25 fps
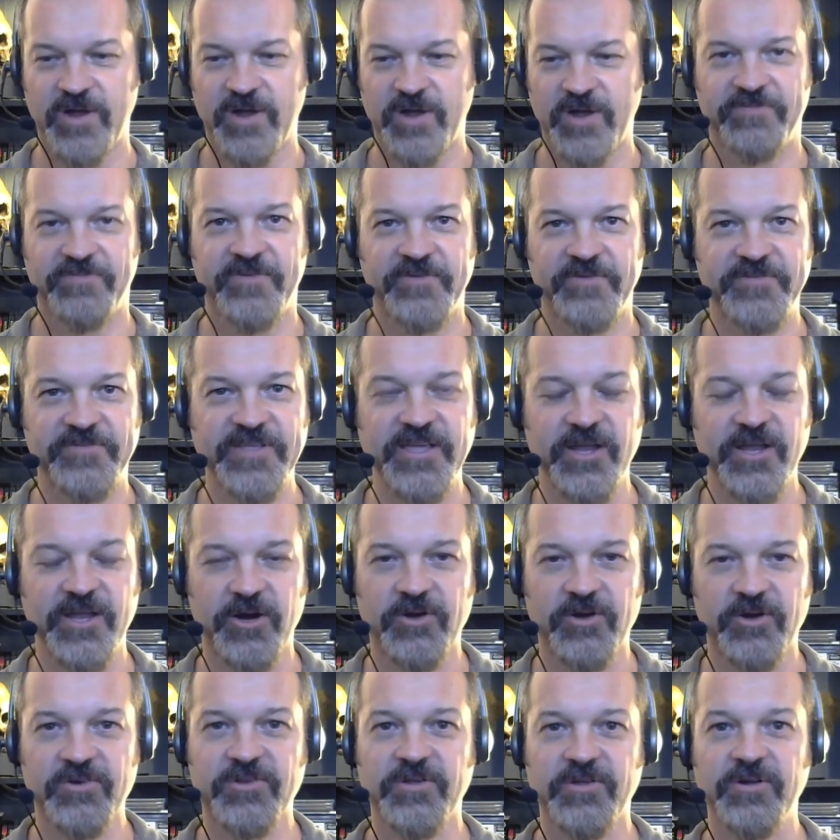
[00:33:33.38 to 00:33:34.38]
50
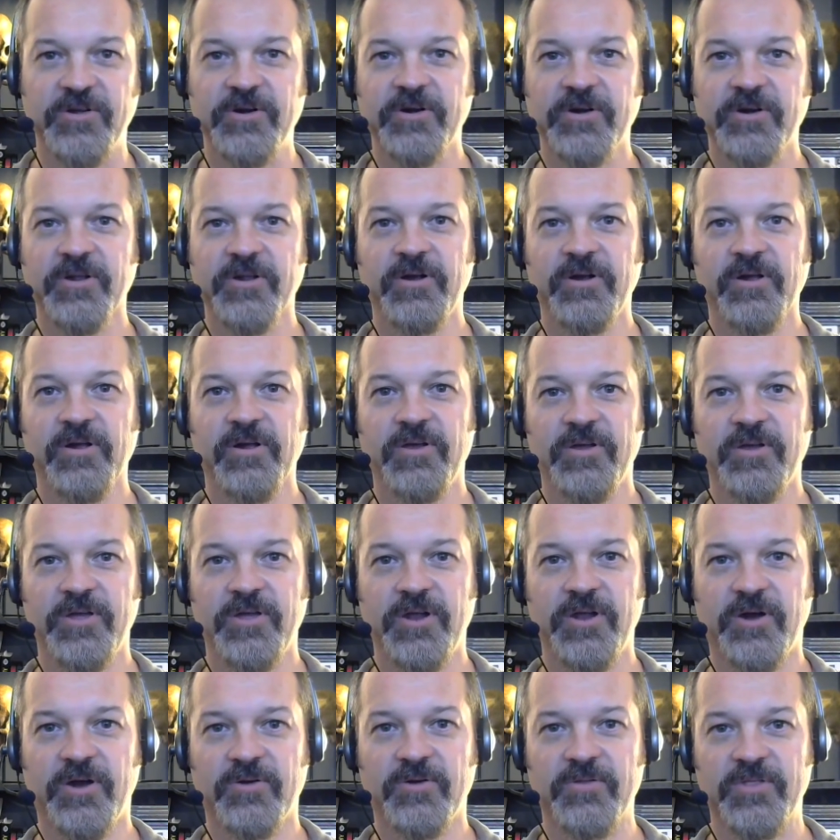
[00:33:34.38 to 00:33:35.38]
years?
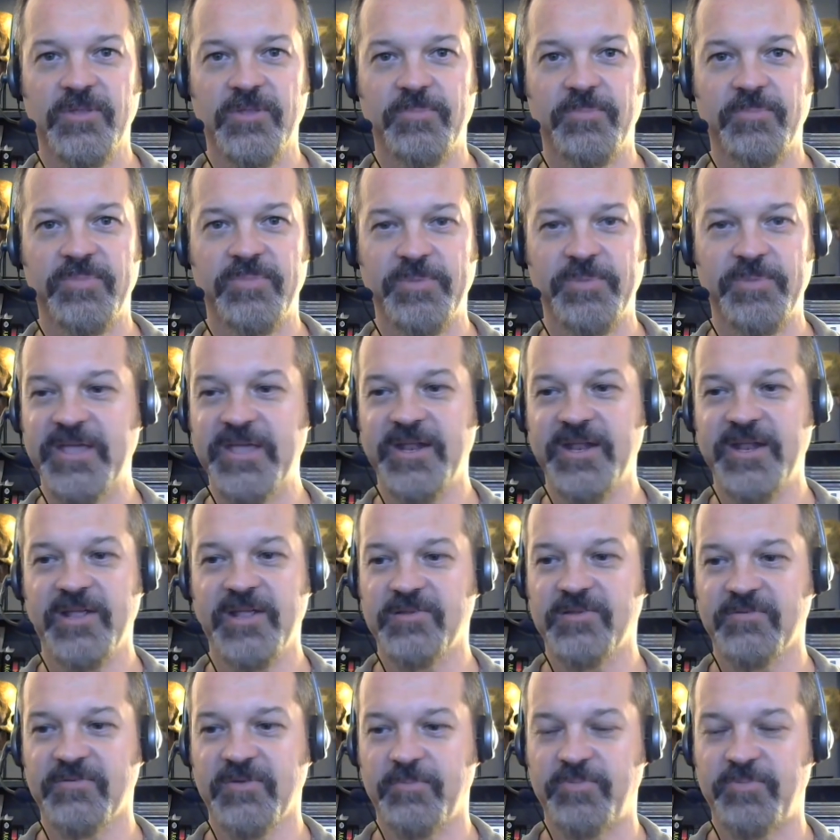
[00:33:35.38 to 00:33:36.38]
The
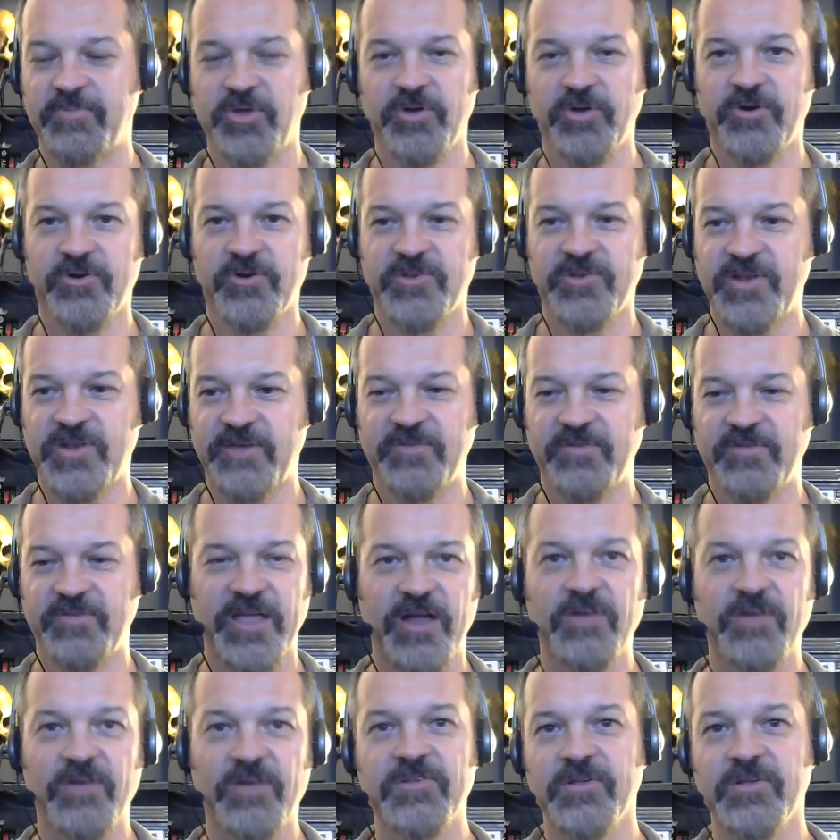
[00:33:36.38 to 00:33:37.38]
beginnings of computers and
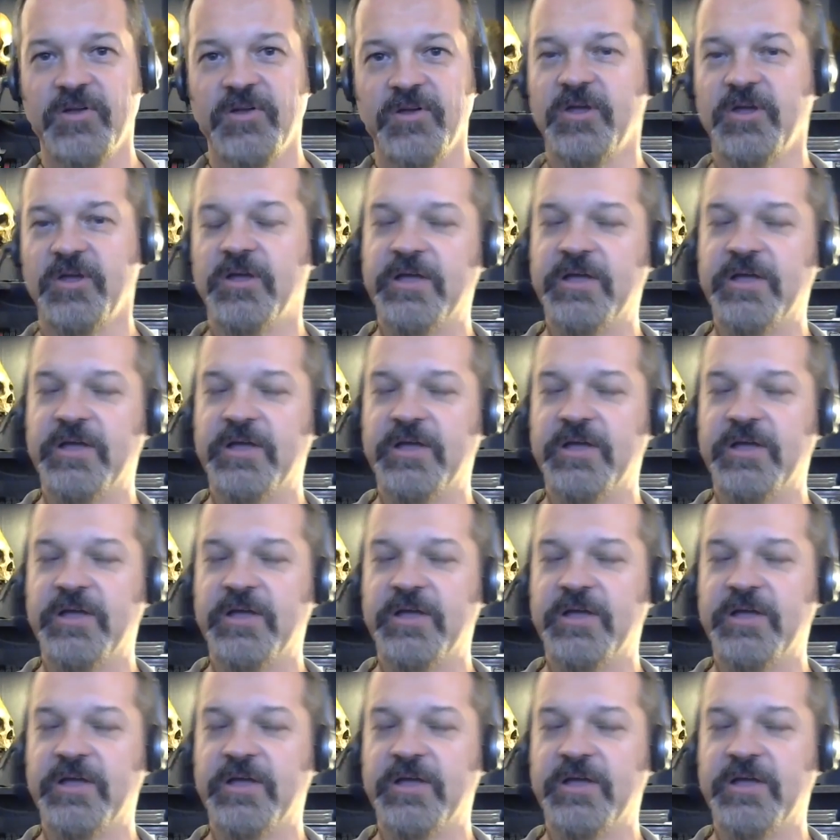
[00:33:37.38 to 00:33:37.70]
everything else.